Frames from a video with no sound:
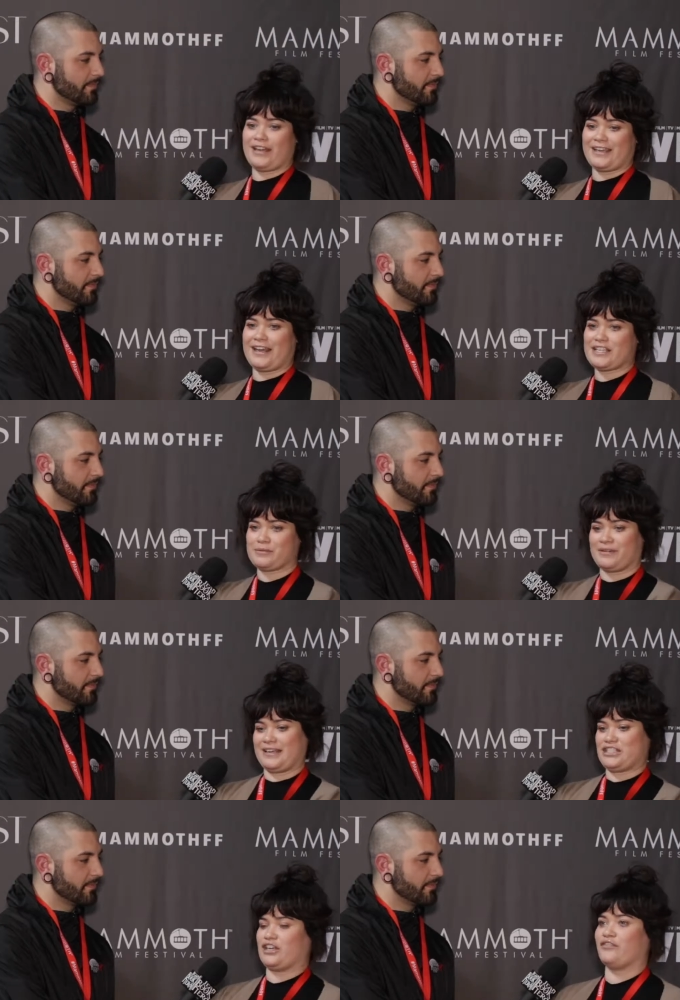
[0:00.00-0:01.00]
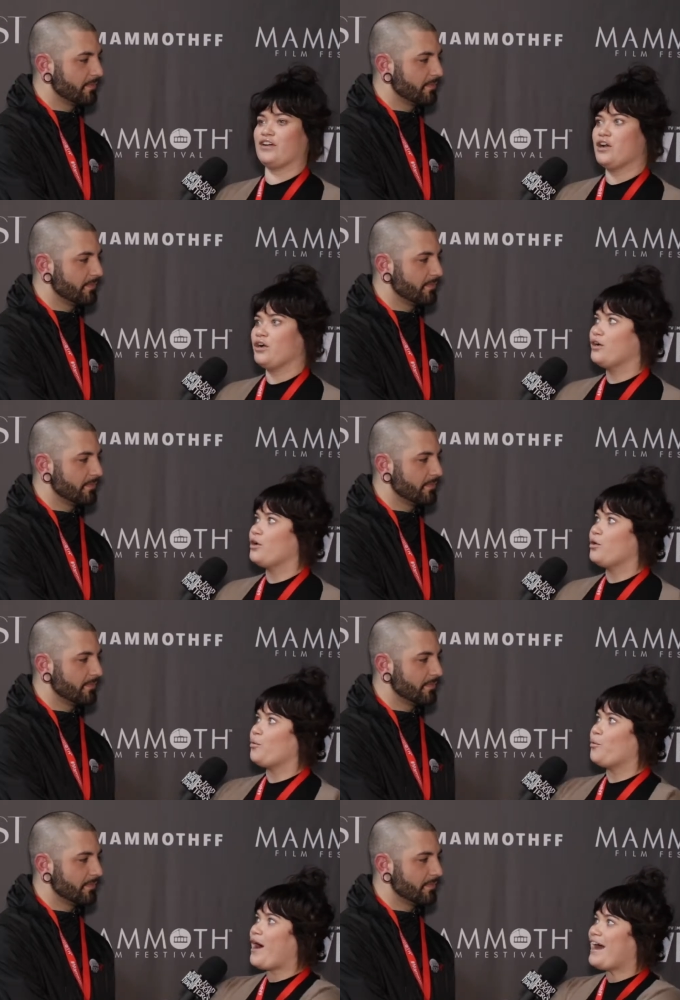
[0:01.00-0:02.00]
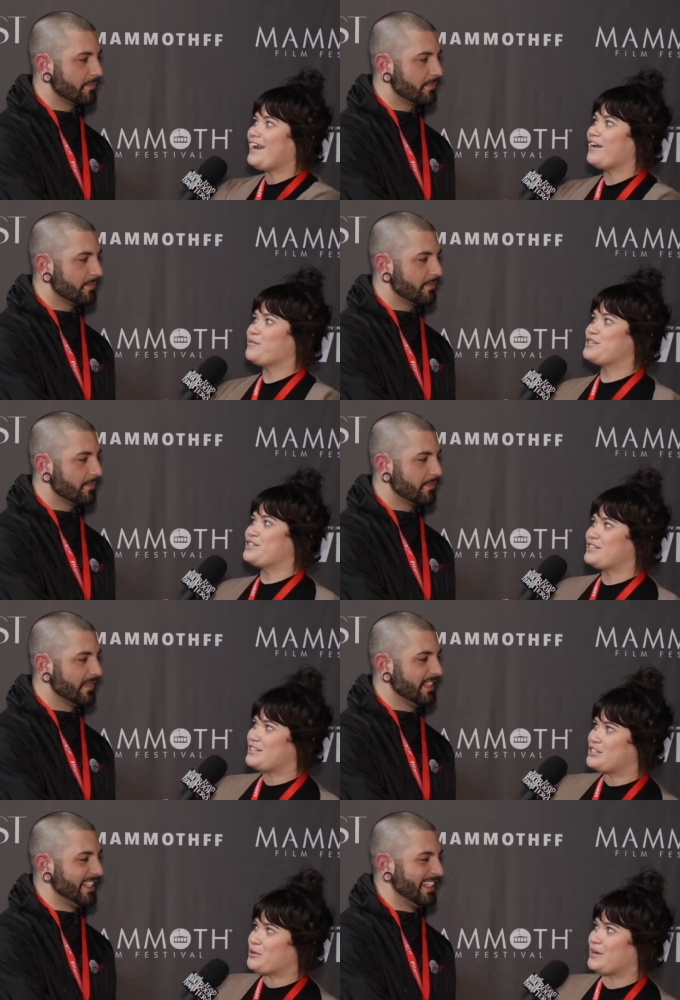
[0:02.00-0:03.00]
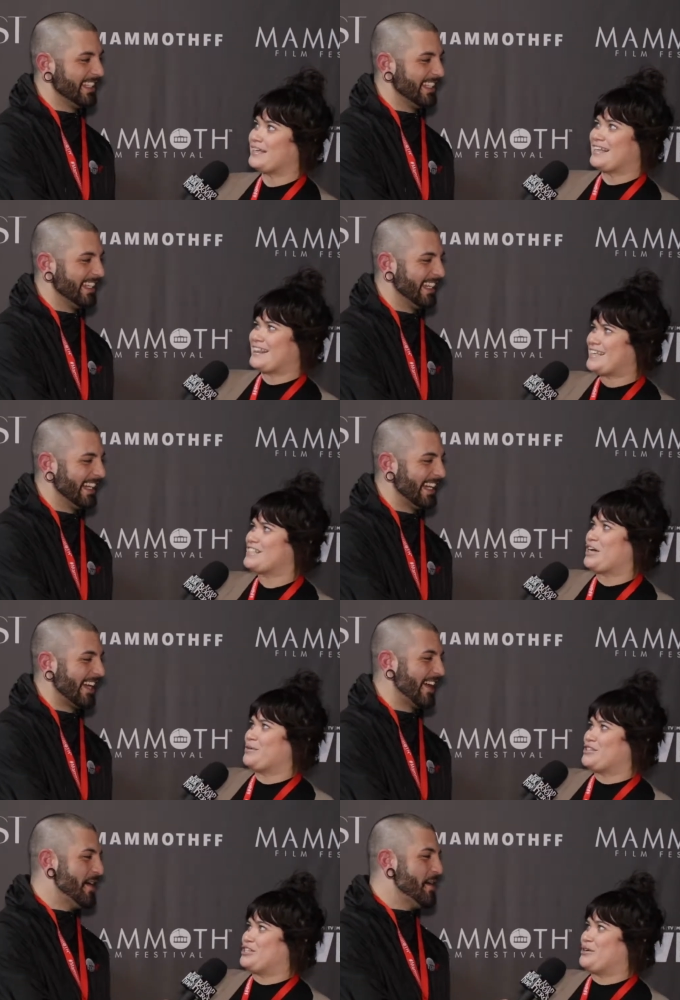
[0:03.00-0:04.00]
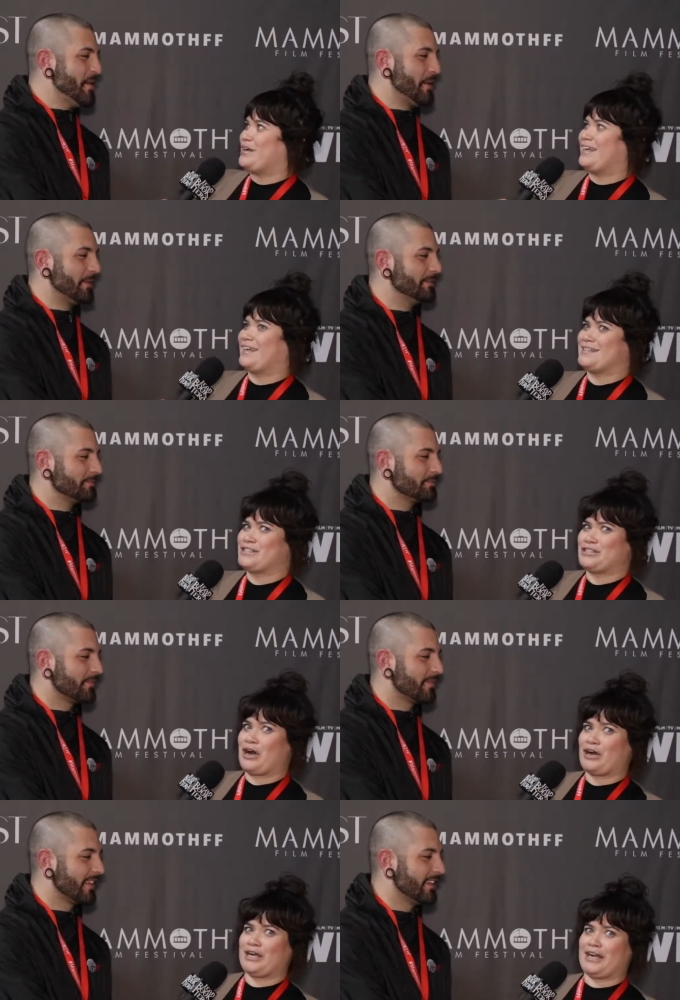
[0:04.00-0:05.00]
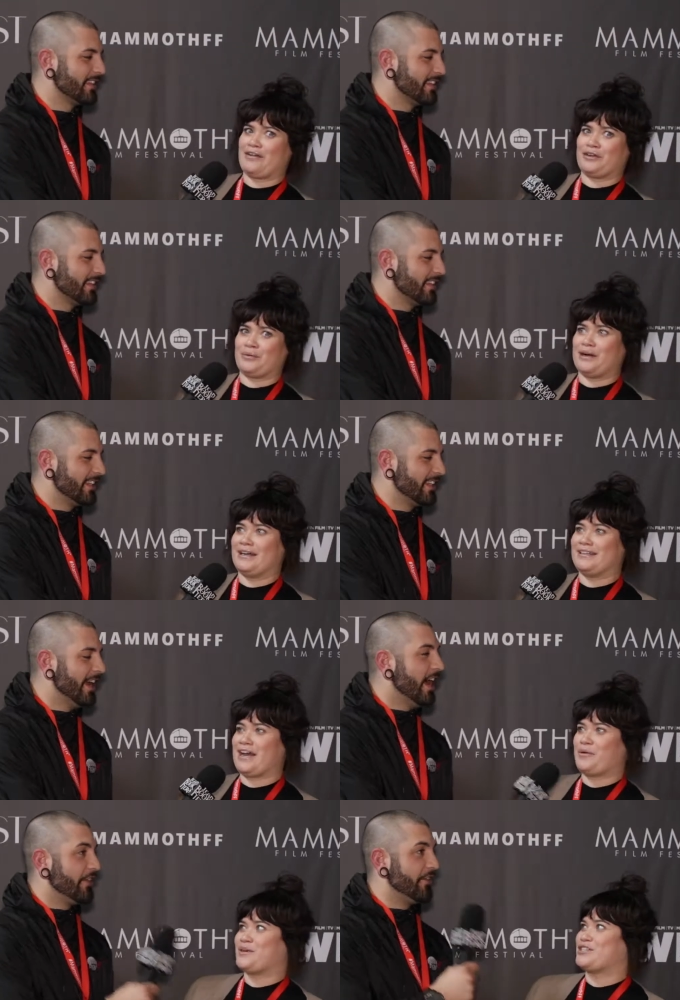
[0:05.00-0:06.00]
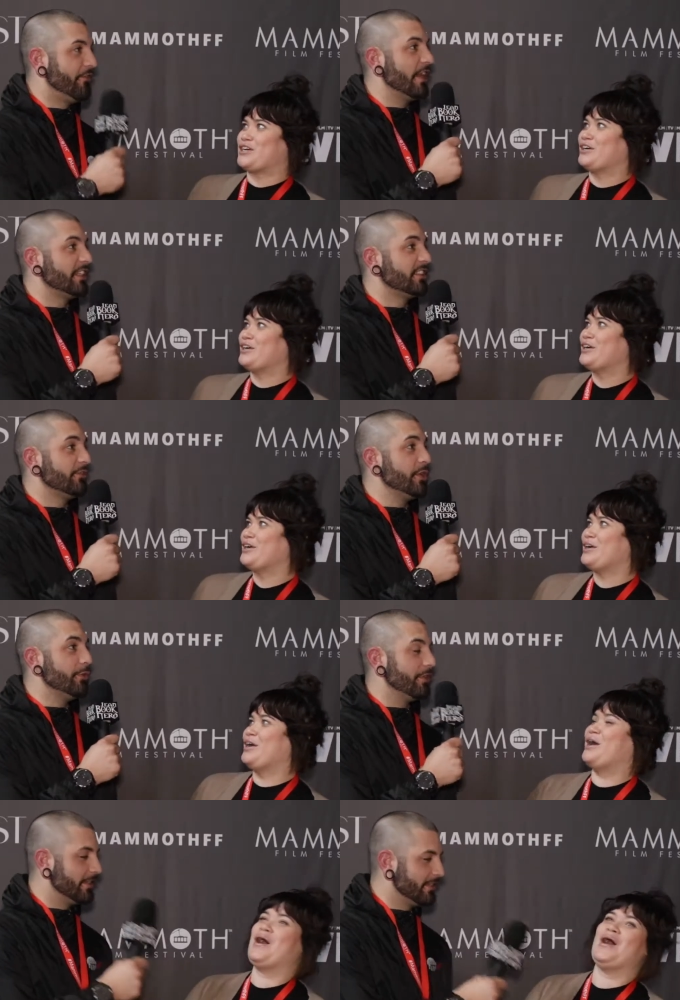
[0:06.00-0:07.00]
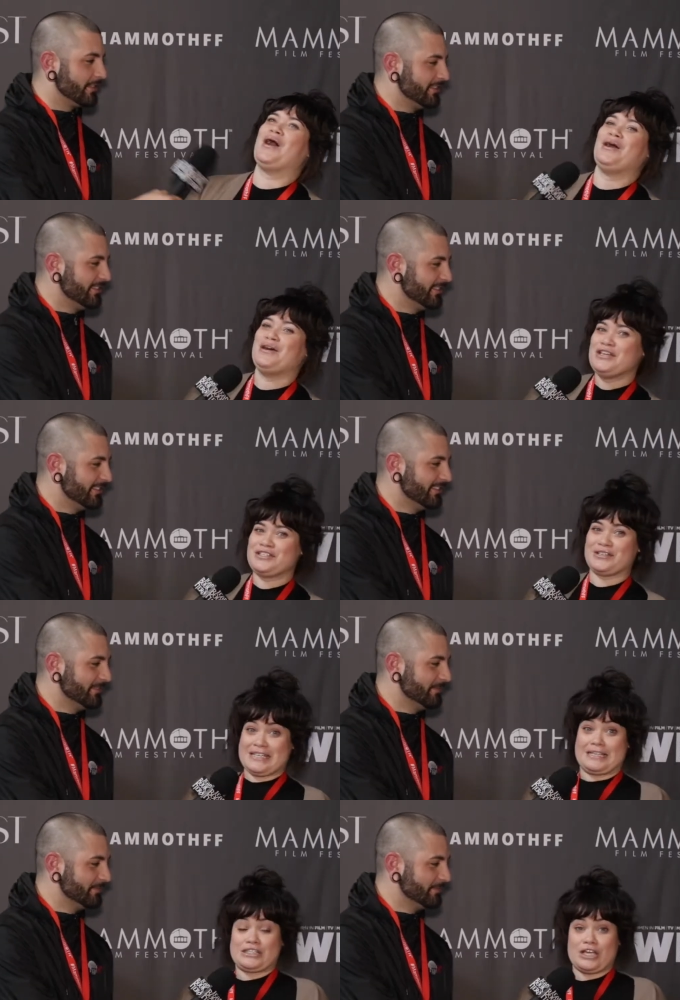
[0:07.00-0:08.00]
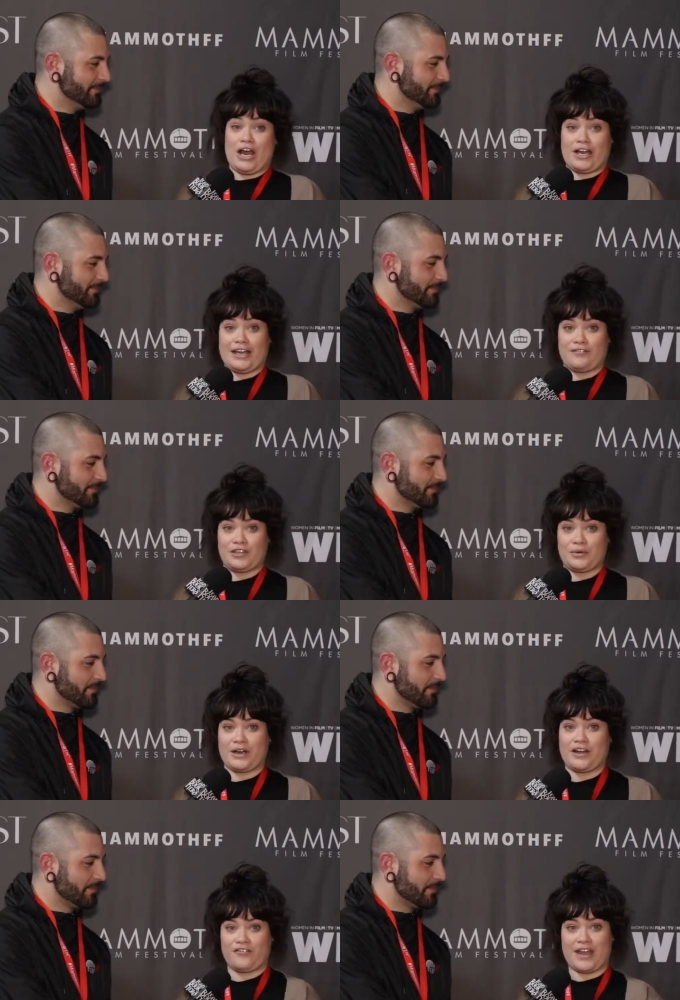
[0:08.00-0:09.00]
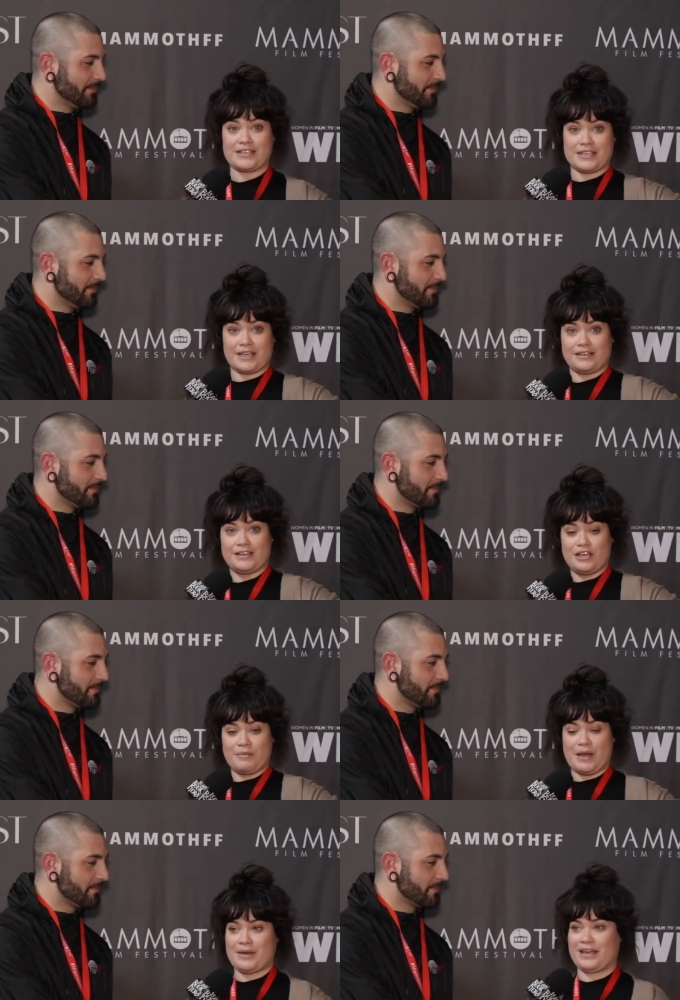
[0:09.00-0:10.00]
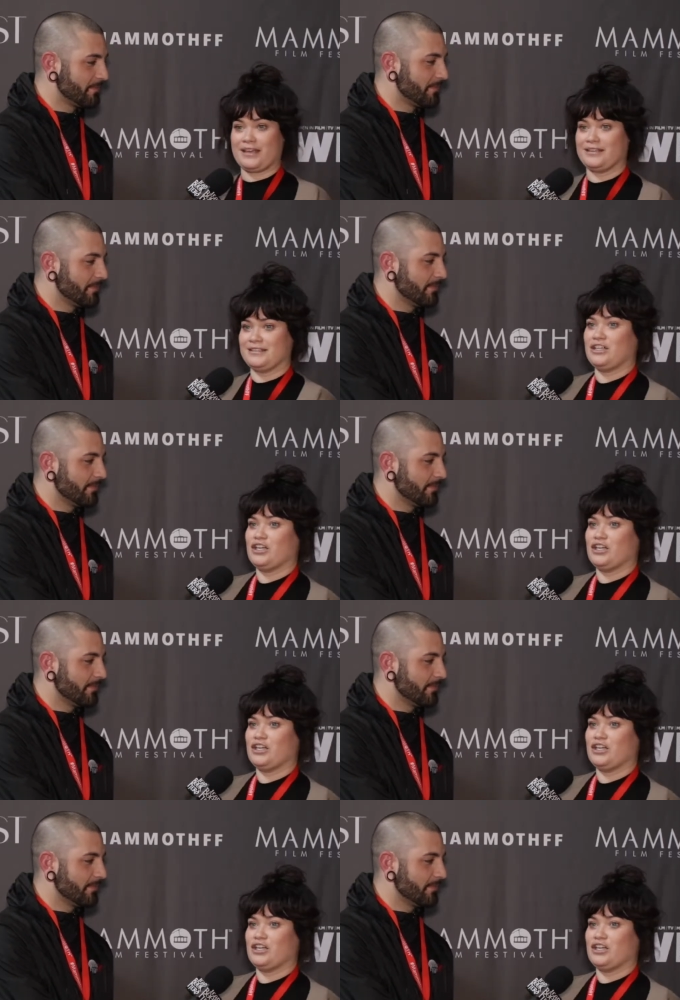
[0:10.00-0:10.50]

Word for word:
Speaker 1: a, like an explanation of why I was doing the things I was doing, and sorry everyone that
Speaker 2: was the follies of youth.
Speaker 1: So it's like, sorry if you were affected by my